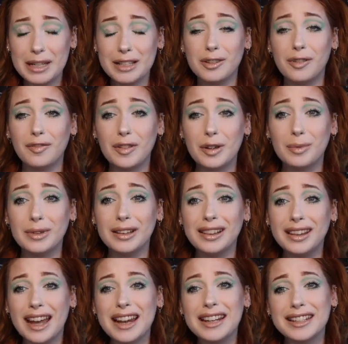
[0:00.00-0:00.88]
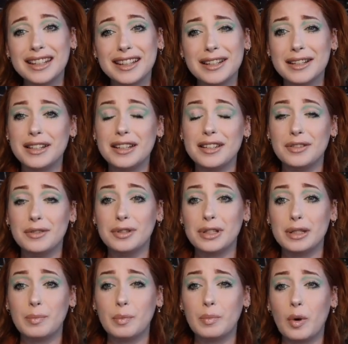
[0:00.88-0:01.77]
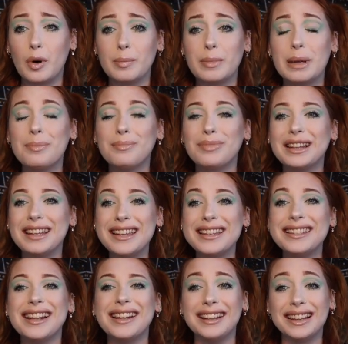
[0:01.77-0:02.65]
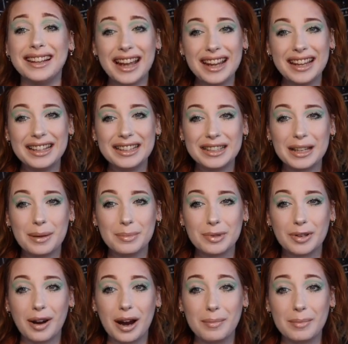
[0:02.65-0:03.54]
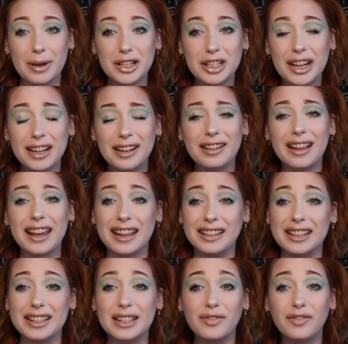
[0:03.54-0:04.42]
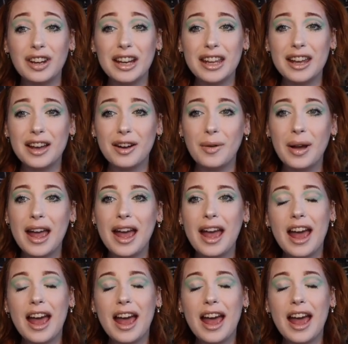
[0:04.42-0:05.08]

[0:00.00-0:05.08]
So if you would like to continue to support me, please like and subscribe my channel and this video,